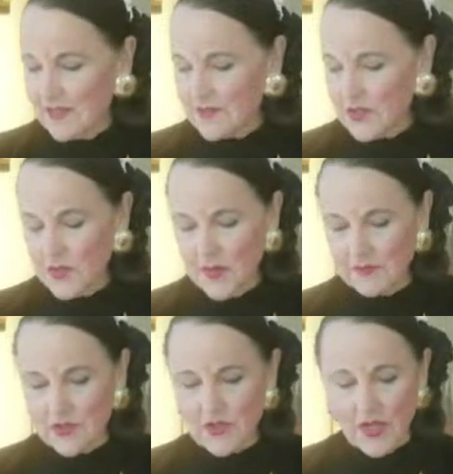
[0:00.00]
do you have
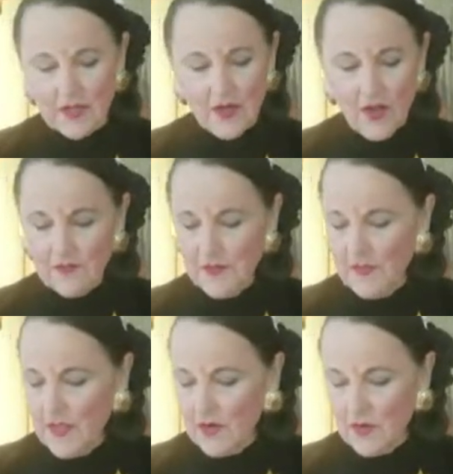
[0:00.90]
to shut it off in
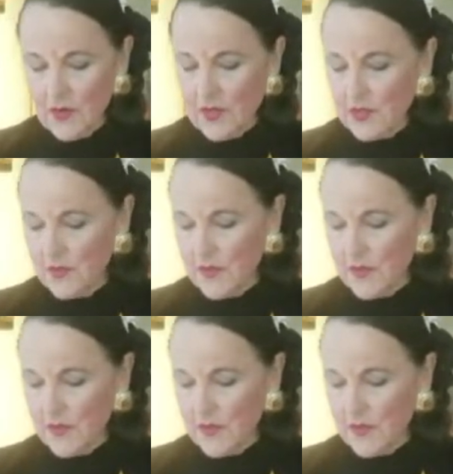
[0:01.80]
there, or can you